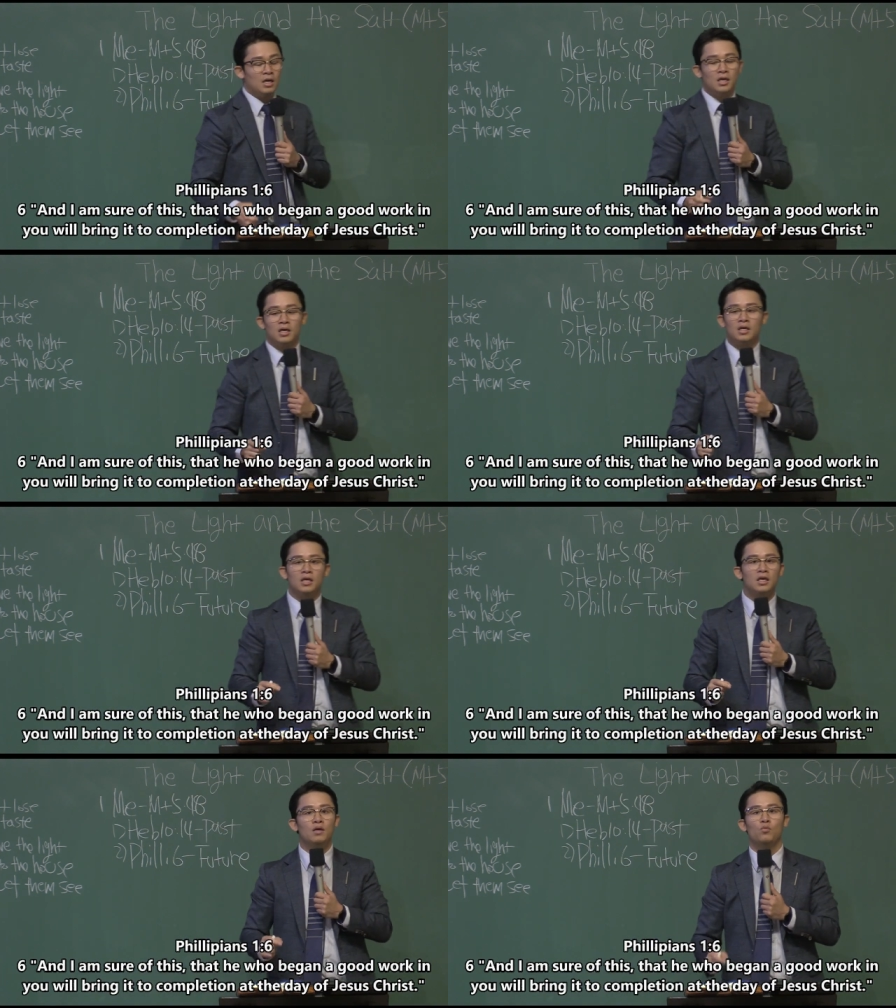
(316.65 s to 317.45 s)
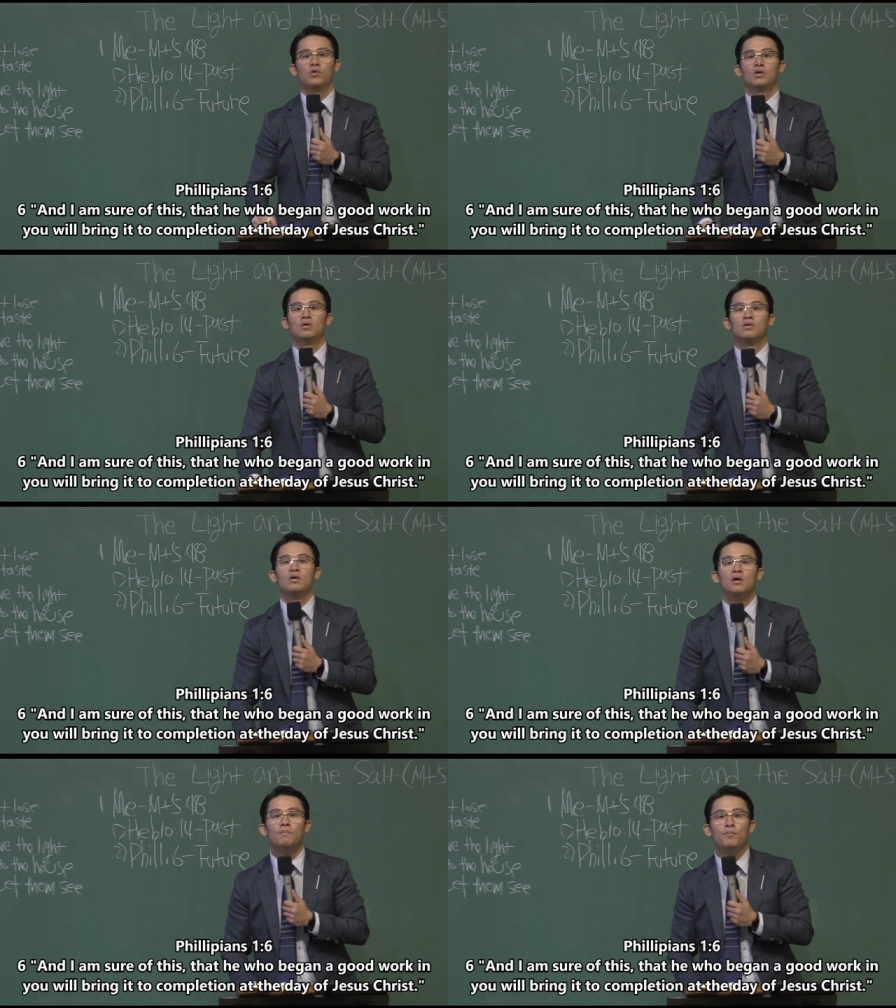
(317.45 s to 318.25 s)
He
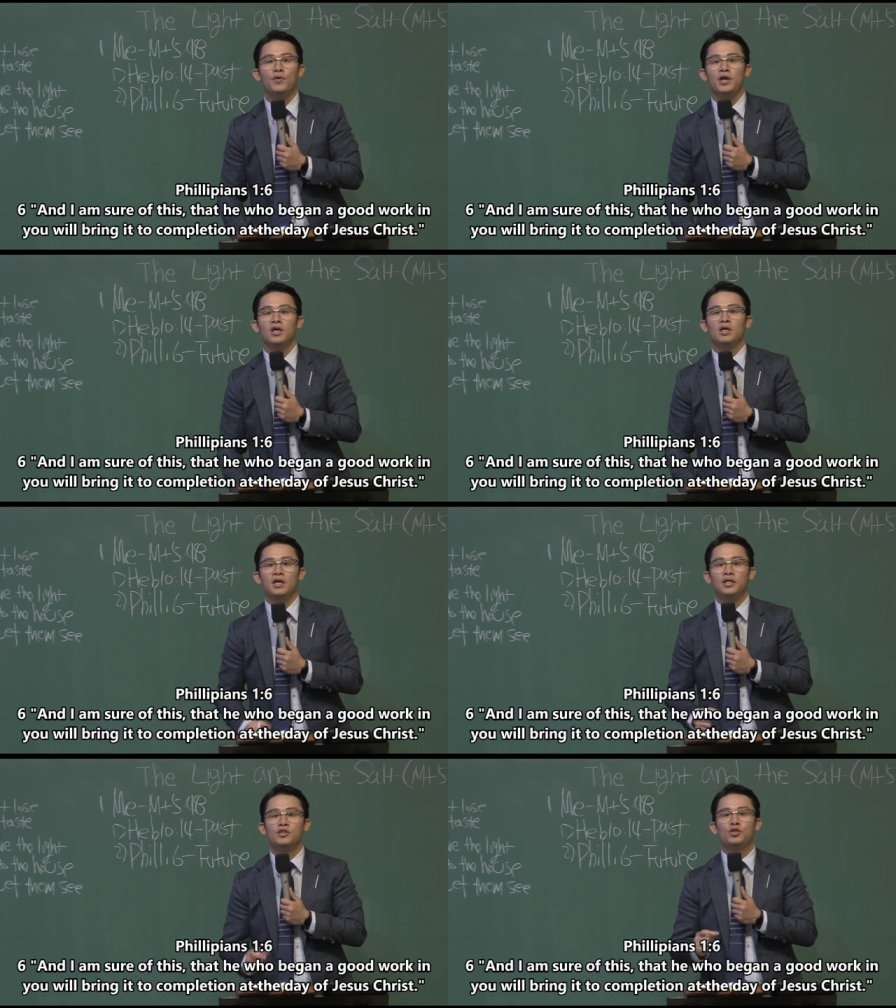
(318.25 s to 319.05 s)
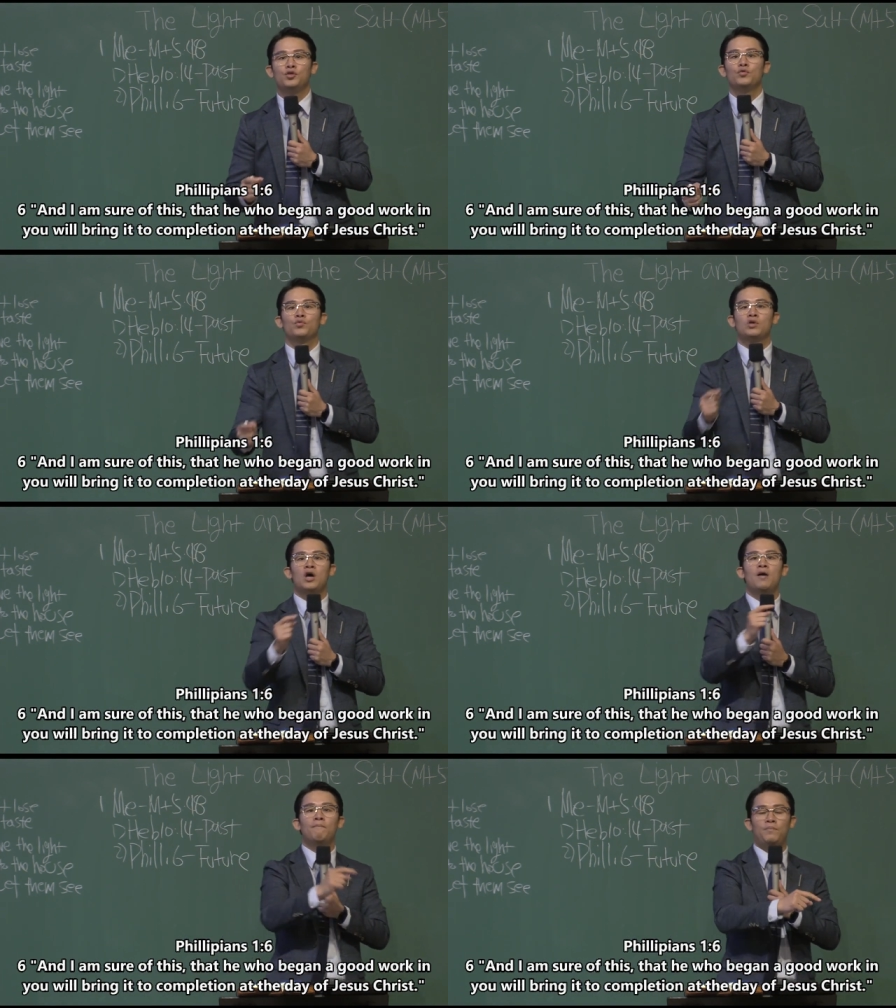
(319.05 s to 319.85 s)
will bring it to
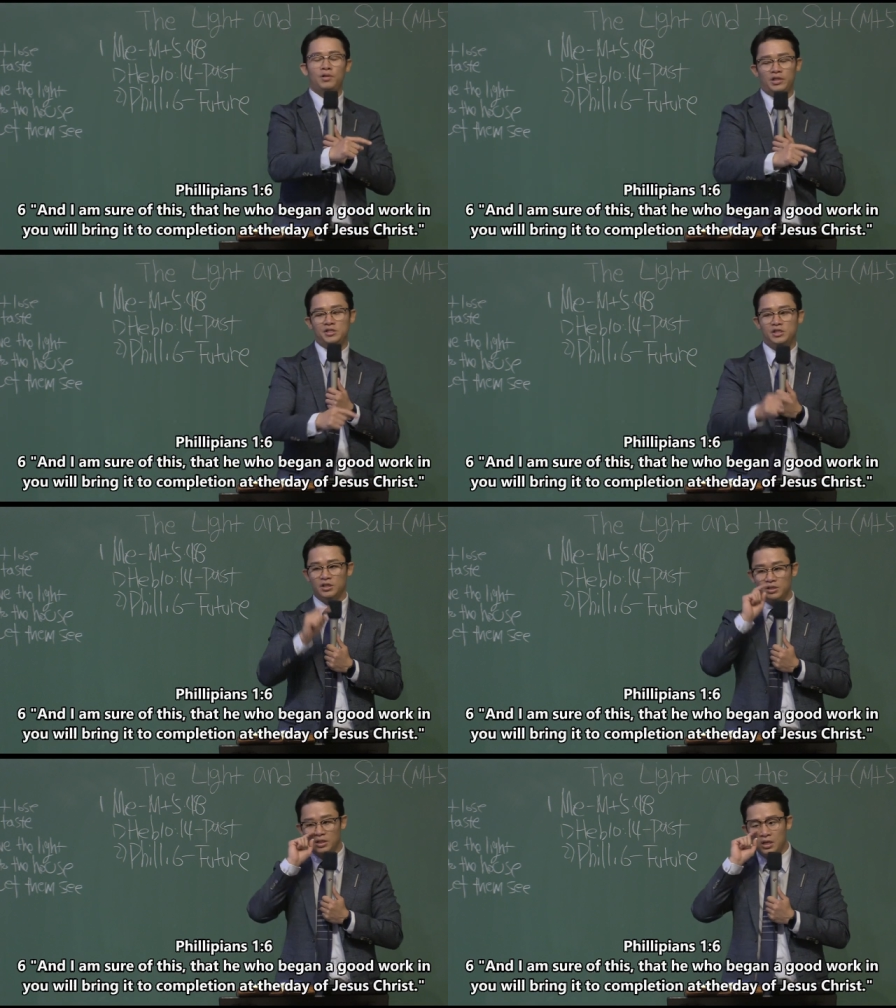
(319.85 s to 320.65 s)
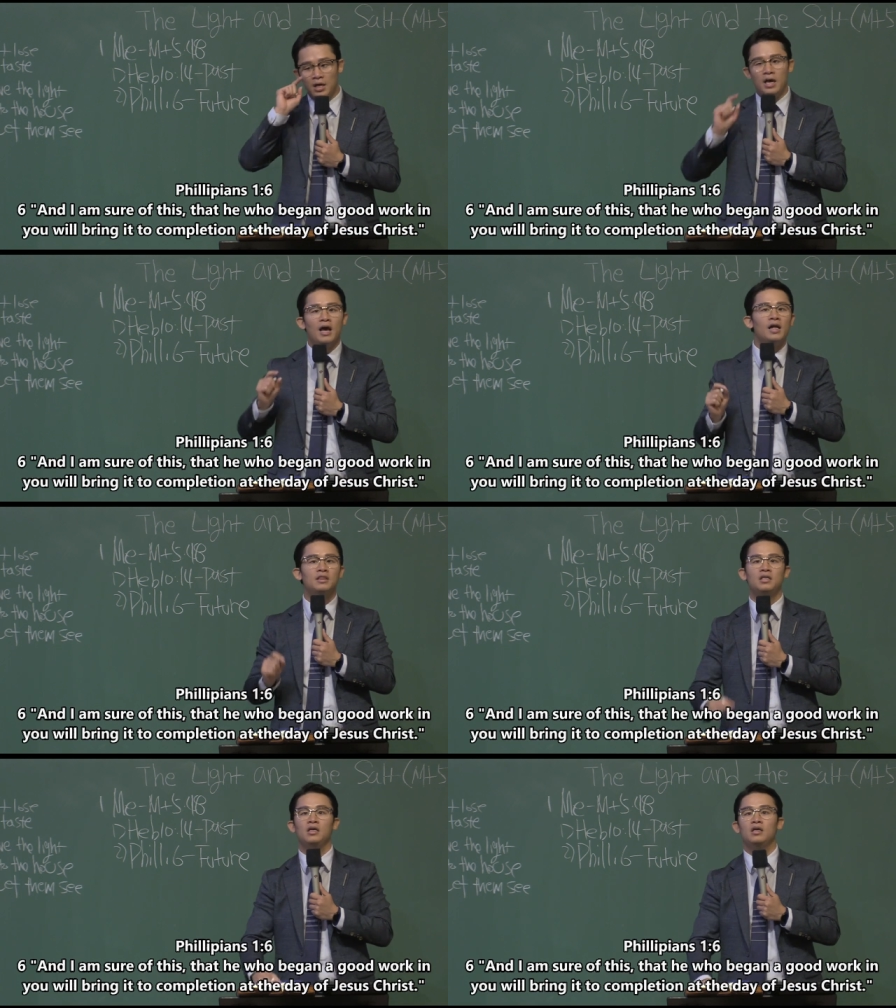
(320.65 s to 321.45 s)
completion
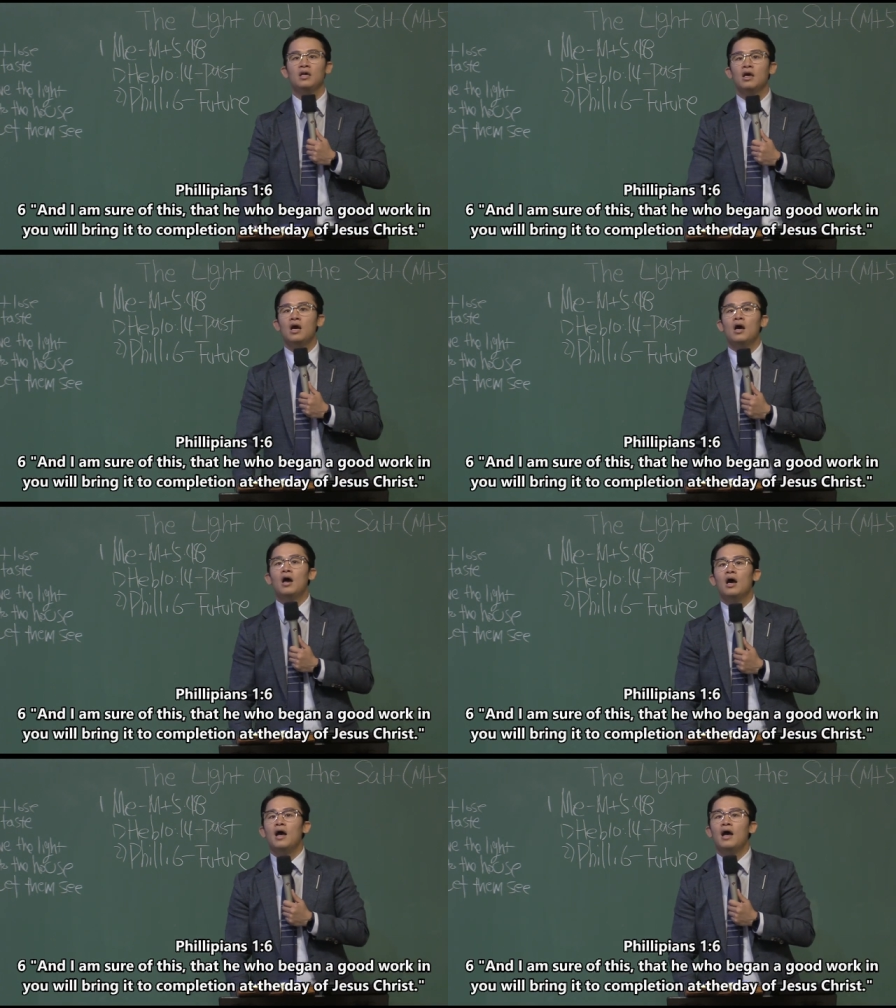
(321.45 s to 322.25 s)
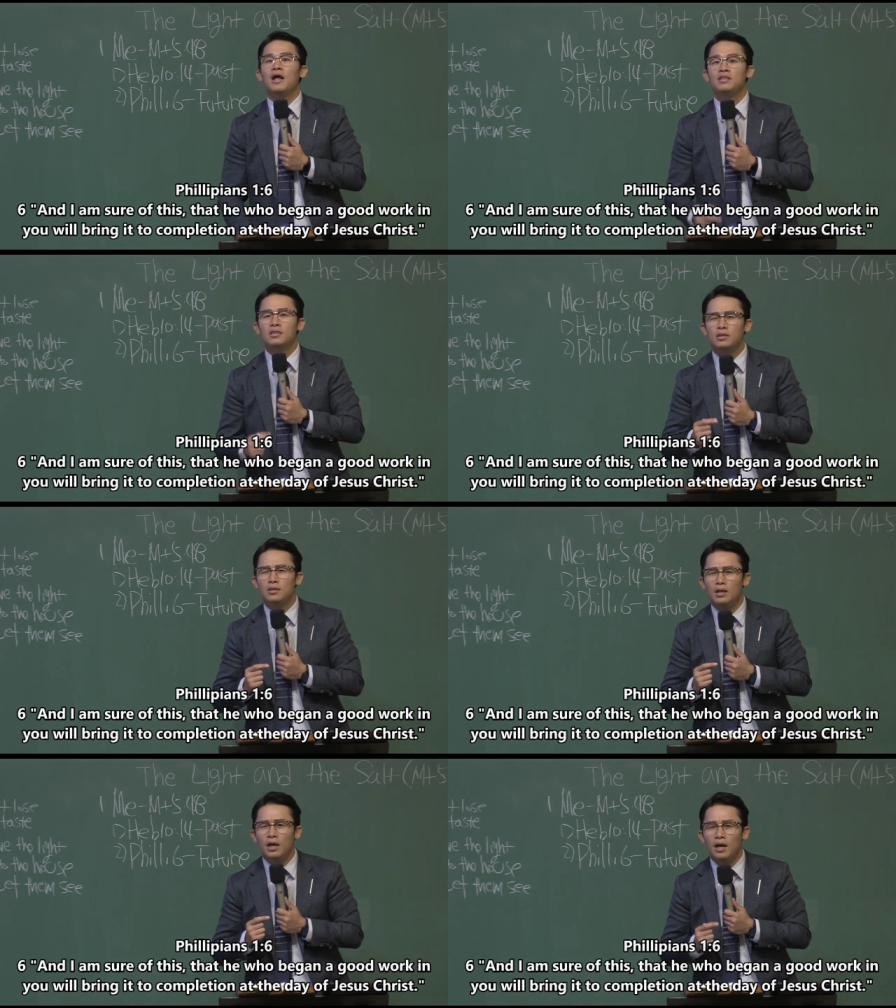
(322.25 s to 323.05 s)
at the at
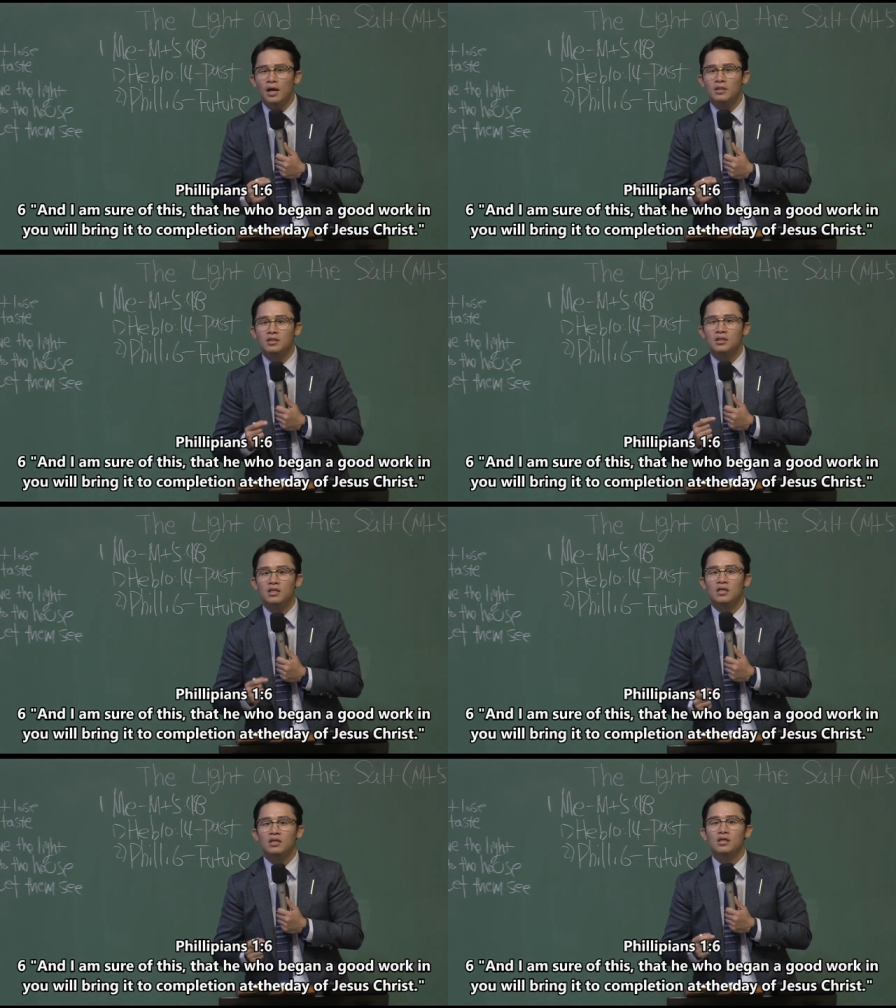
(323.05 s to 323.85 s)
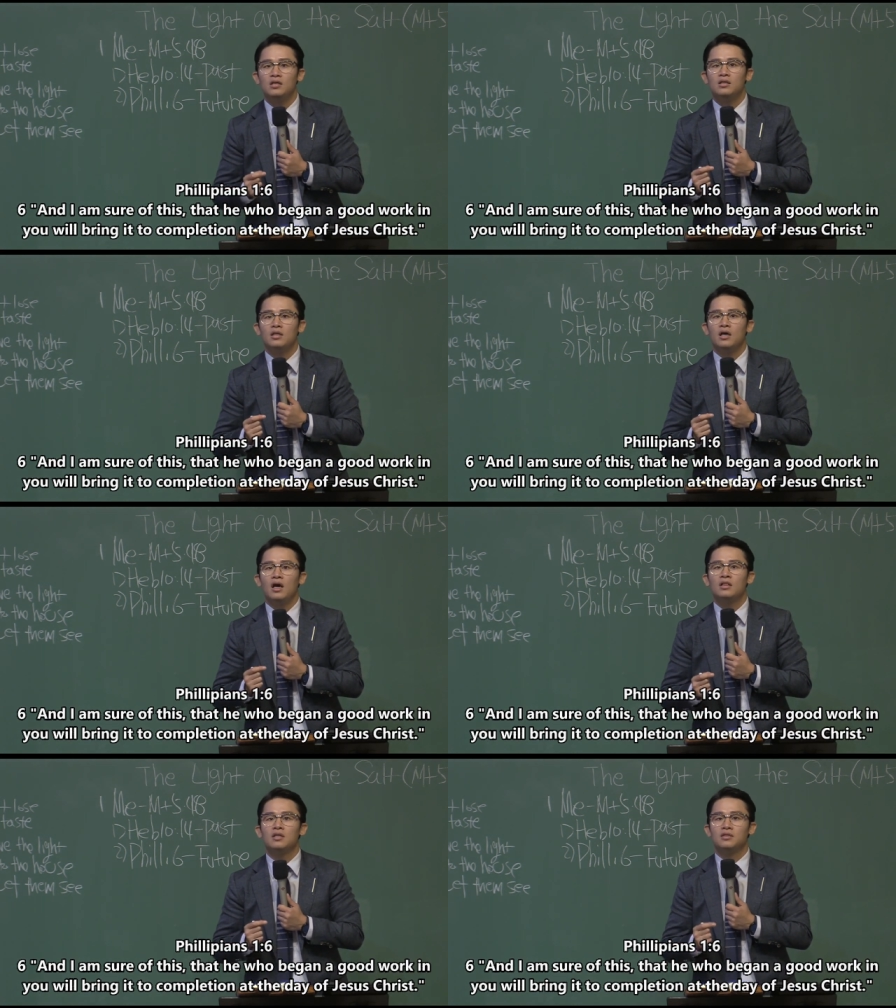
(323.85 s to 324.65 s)
at the
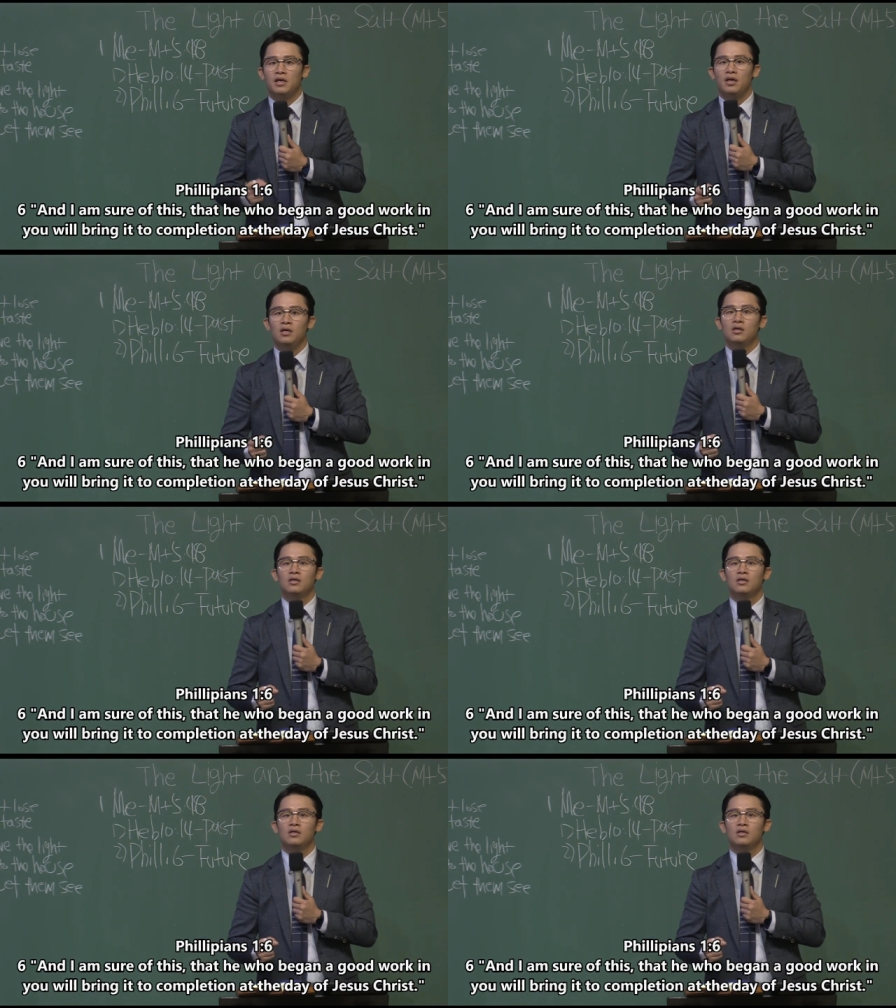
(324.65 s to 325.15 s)
at the day